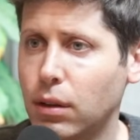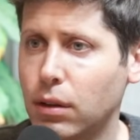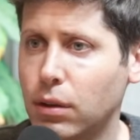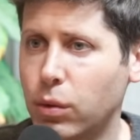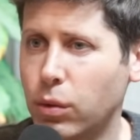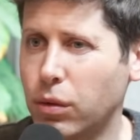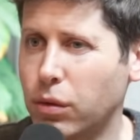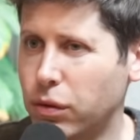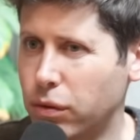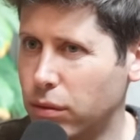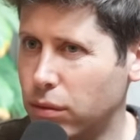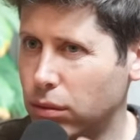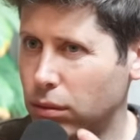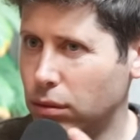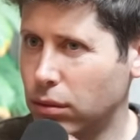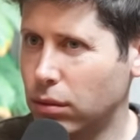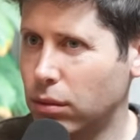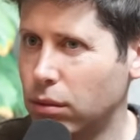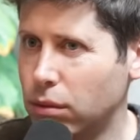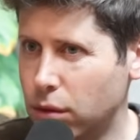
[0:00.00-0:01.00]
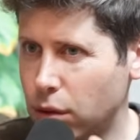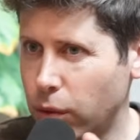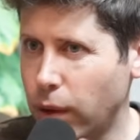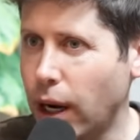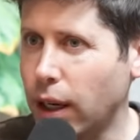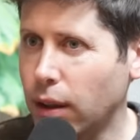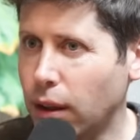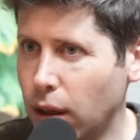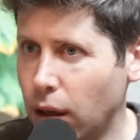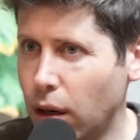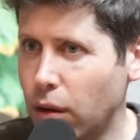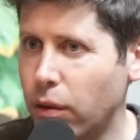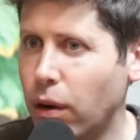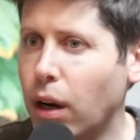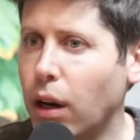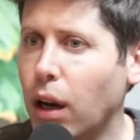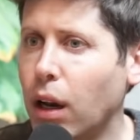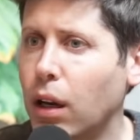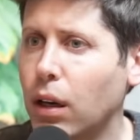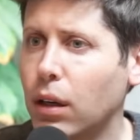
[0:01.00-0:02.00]
sort of directing and
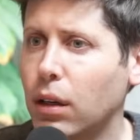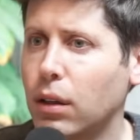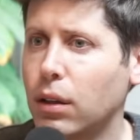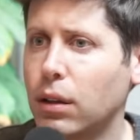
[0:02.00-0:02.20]
running it.